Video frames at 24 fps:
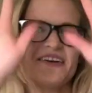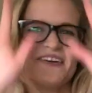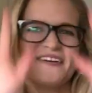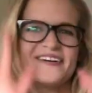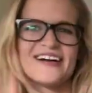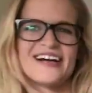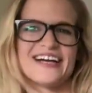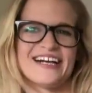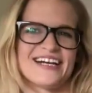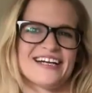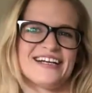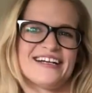
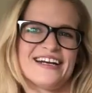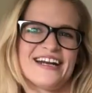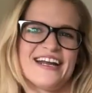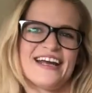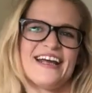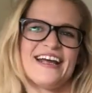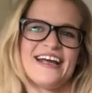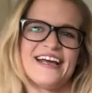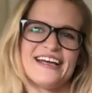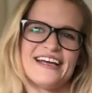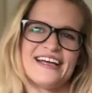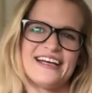great,
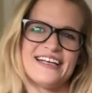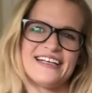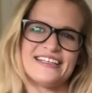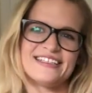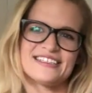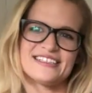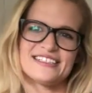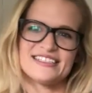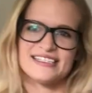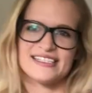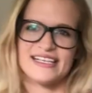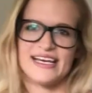
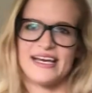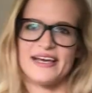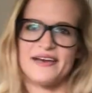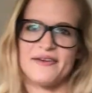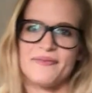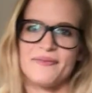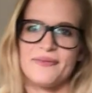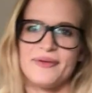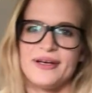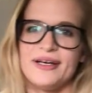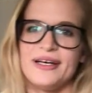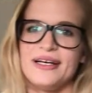
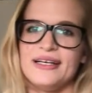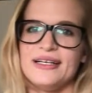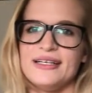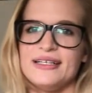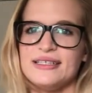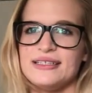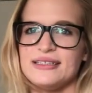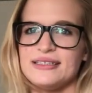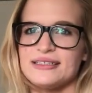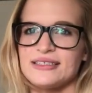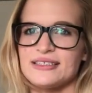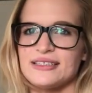escape.
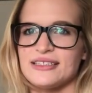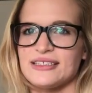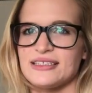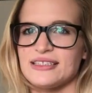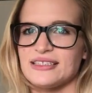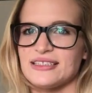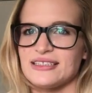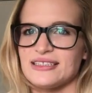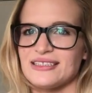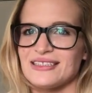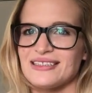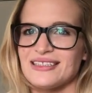So
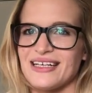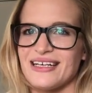this is